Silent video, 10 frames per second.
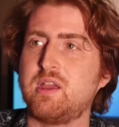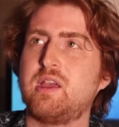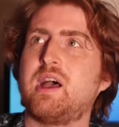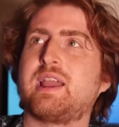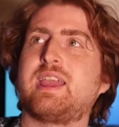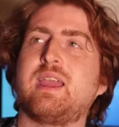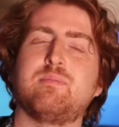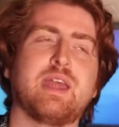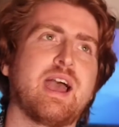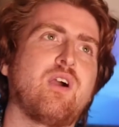I came
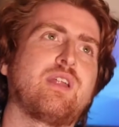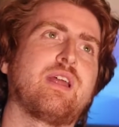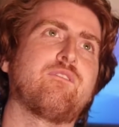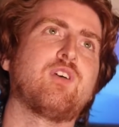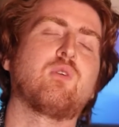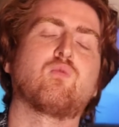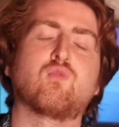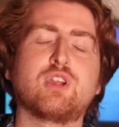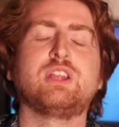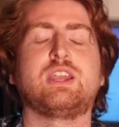down and I felt
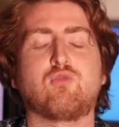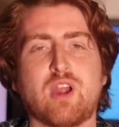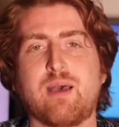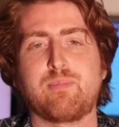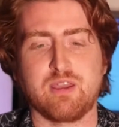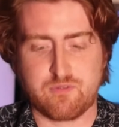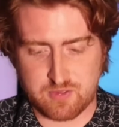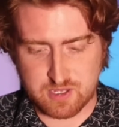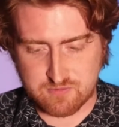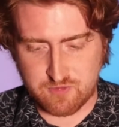really crappy. I felt
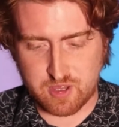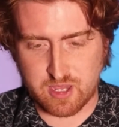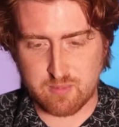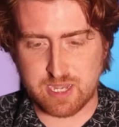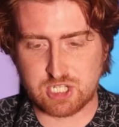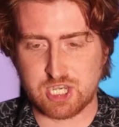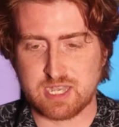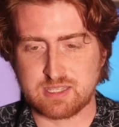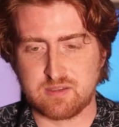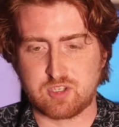this feeling in my
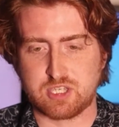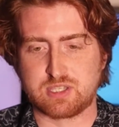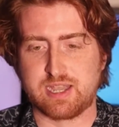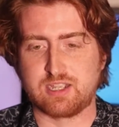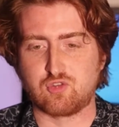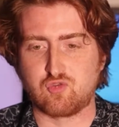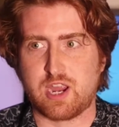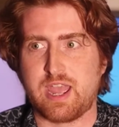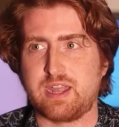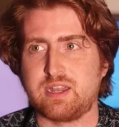chest of just like
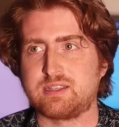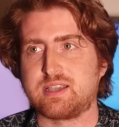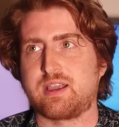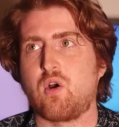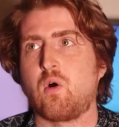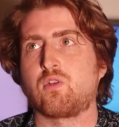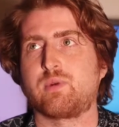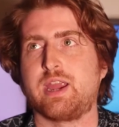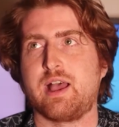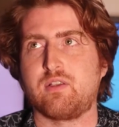dread. It's like all the
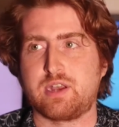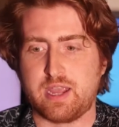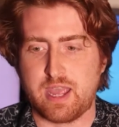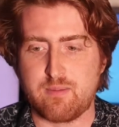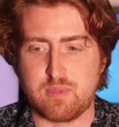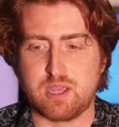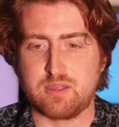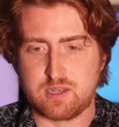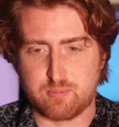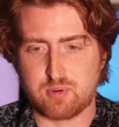reality hit me and the
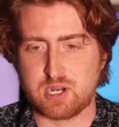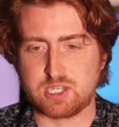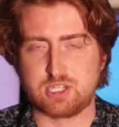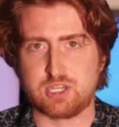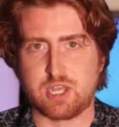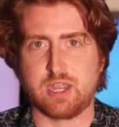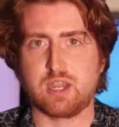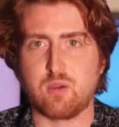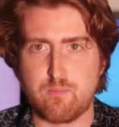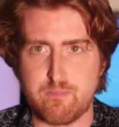depression
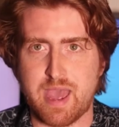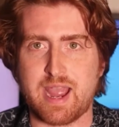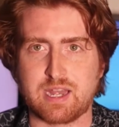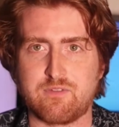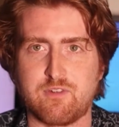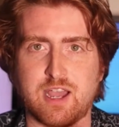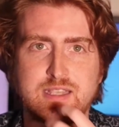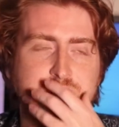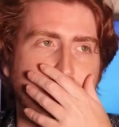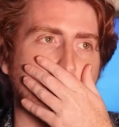like magnified
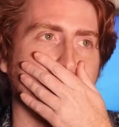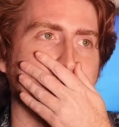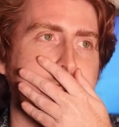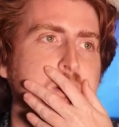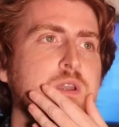so much.